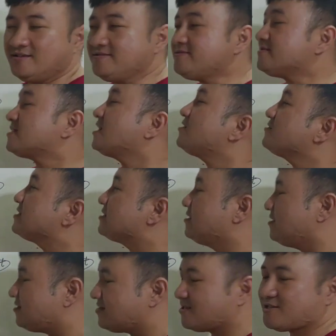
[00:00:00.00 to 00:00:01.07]
Now,
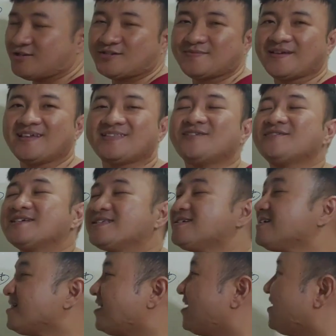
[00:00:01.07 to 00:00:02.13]
excuse me. Now, is
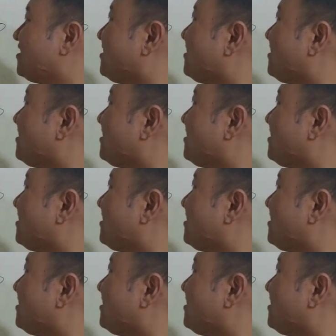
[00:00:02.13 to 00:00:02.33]
there